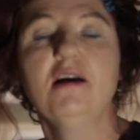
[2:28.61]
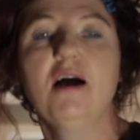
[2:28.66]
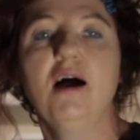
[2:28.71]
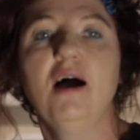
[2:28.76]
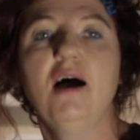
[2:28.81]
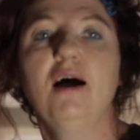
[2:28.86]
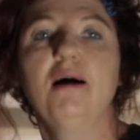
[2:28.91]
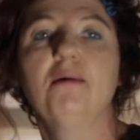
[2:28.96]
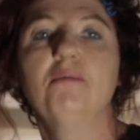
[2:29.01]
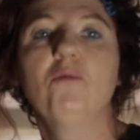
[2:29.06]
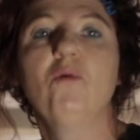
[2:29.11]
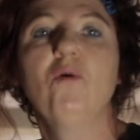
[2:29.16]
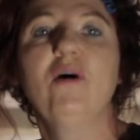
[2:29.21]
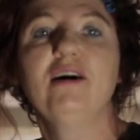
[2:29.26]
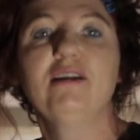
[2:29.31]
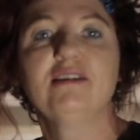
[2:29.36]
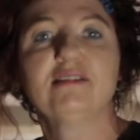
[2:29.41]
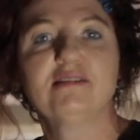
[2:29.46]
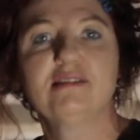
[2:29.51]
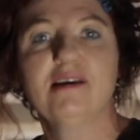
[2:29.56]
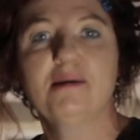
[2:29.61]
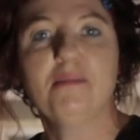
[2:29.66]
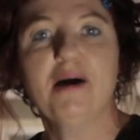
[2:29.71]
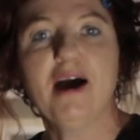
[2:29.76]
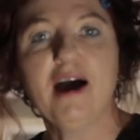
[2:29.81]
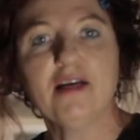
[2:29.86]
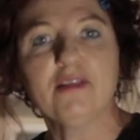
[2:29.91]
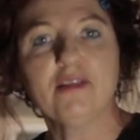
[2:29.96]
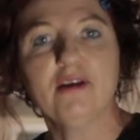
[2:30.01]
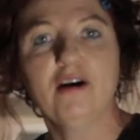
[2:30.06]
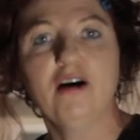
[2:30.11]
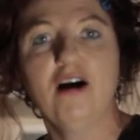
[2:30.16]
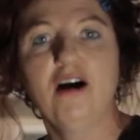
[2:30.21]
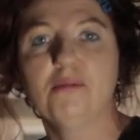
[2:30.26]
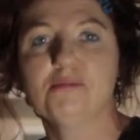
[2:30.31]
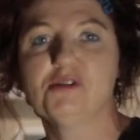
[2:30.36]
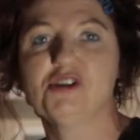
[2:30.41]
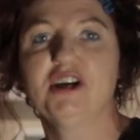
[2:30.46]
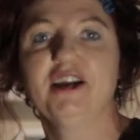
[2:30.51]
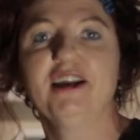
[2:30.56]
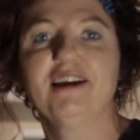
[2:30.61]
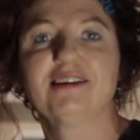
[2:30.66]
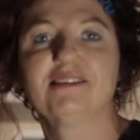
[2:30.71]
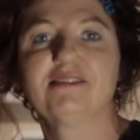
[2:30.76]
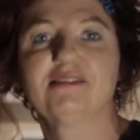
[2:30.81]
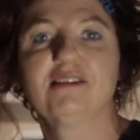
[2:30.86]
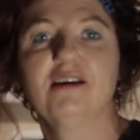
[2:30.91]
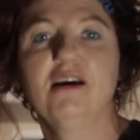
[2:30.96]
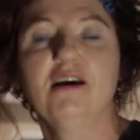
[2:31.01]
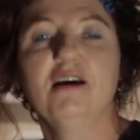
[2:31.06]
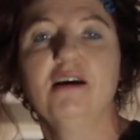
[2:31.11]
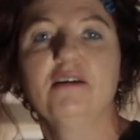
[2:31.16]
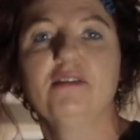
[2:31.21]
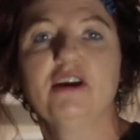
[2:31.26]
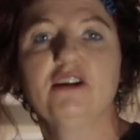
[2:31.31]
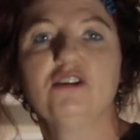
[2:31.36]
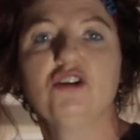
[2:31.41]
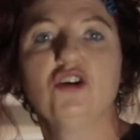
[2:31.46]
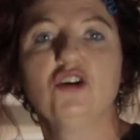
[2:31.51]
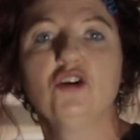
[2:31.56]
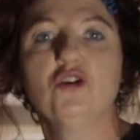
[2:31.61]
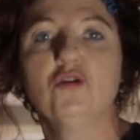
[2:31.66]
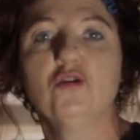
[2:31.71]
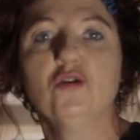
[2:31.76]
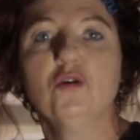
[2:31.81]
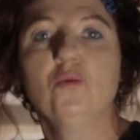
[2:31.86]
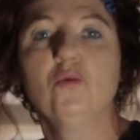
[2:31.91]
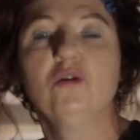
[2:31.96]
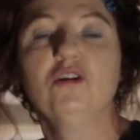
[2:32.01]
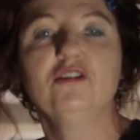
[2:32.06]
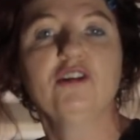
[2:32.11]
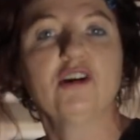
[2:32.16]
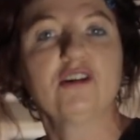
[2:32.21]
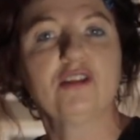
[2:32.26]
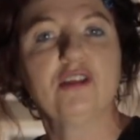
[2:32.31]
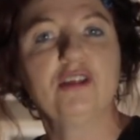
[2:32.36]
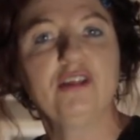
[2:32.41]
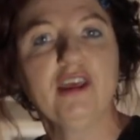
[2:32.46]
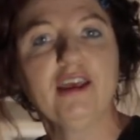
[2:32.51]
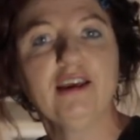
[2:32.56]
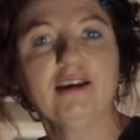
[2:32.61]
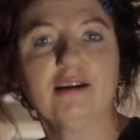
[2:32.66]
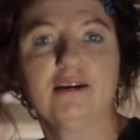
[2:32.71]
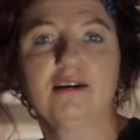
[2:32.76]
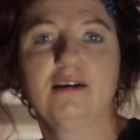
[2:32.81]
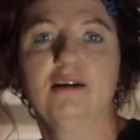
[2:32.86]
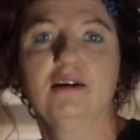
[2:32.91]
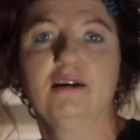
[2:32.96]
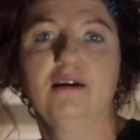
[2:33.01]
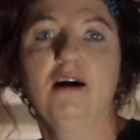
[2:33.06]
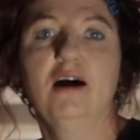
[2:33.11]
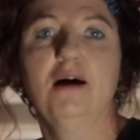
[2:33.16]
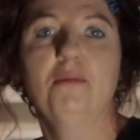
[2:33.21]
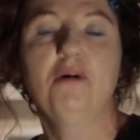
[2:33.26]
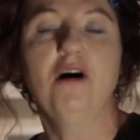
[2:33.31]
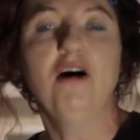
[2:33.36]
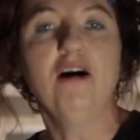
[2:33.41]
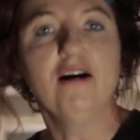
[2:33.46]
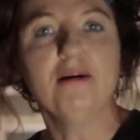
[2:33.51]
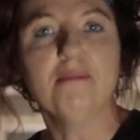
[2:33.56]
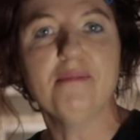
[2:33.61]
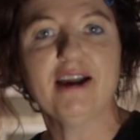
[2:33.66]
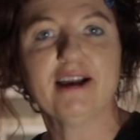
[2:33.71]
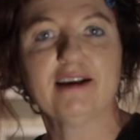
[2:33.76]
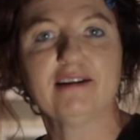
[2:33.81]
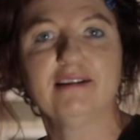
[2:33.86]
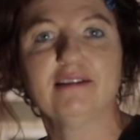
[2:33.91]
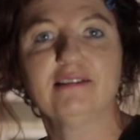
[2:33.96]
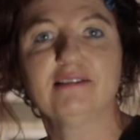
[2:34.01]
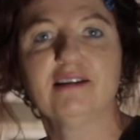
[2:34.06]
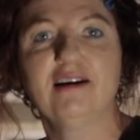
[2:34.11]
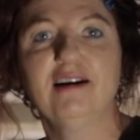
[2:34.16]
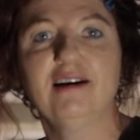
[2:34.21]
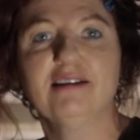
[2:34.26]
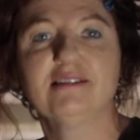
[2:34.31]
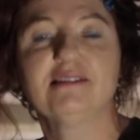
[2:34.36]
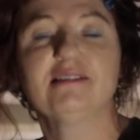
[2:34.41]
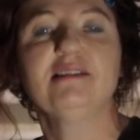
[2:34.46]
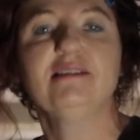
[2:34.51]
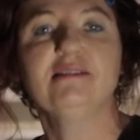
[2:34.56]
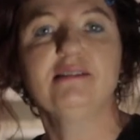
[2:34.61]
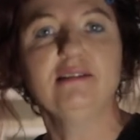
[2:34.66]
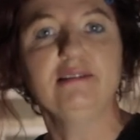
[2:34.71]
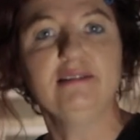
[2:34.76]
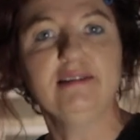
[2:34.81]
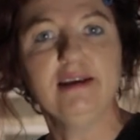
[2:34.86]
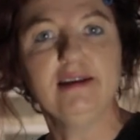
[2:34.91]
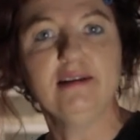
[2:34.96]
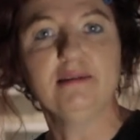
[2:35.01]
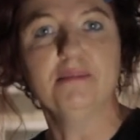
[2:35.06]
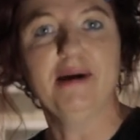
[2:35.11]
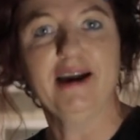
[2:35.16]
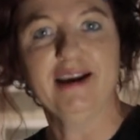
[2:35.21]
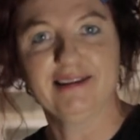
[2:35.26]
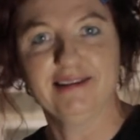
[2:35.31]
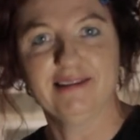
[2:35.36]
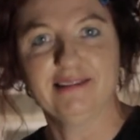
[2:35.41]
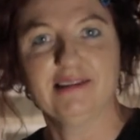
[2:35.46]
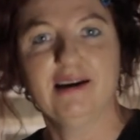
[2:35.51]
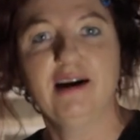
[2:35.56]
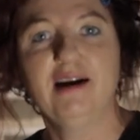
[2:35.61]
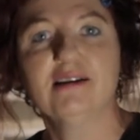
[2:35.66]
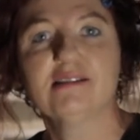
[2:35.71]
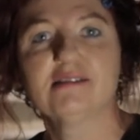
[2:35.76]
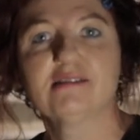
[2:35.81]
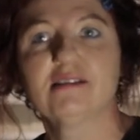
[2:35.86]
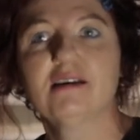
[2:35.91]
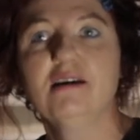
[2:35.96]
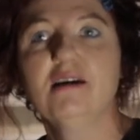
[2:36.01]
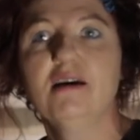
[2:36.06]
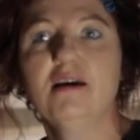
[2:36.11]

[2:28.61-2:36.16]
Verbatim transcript: um, while some other objects that you will not think um, are magnetized is indeed magnetized.